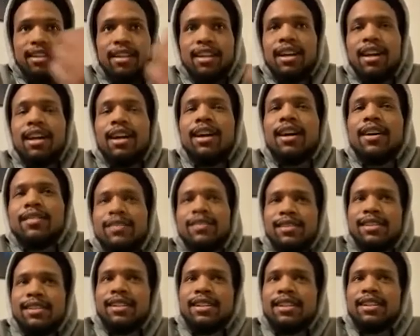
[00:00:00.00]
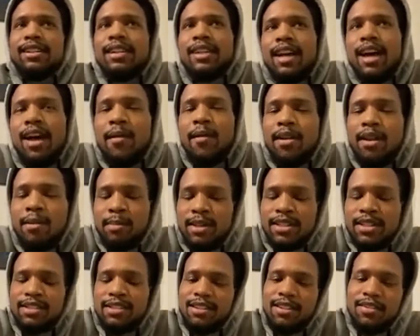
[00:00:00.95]
I'm gonna
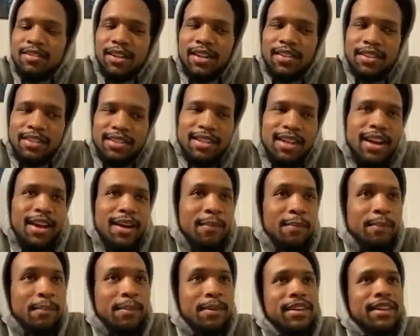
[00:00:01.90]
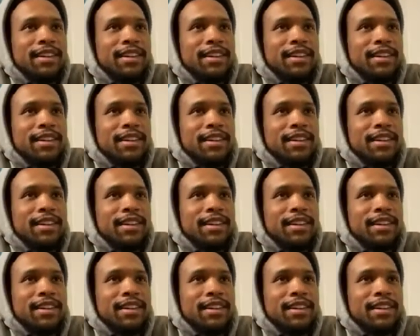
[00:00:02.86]
put Silva at the top.